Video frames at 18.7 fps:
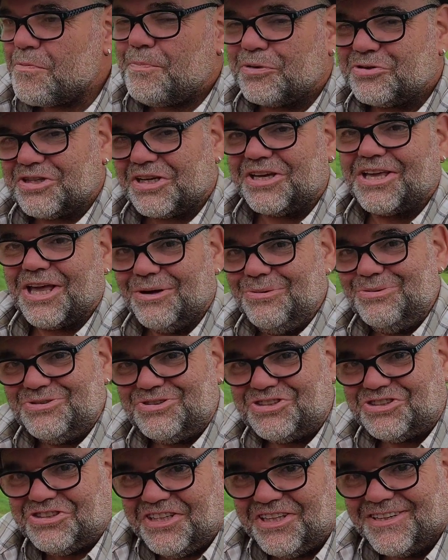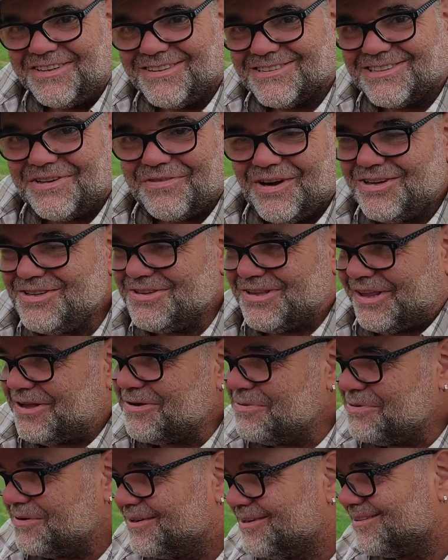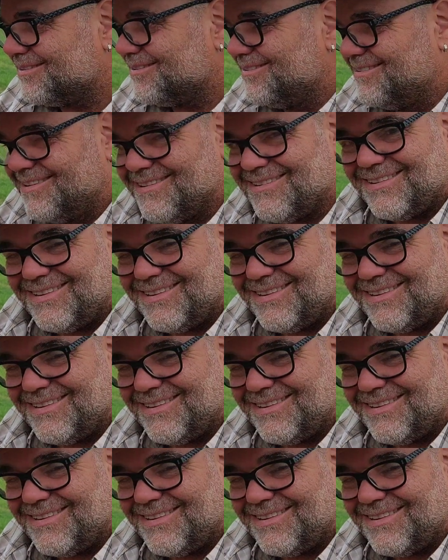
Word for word: Robotic goats or something. I don't know,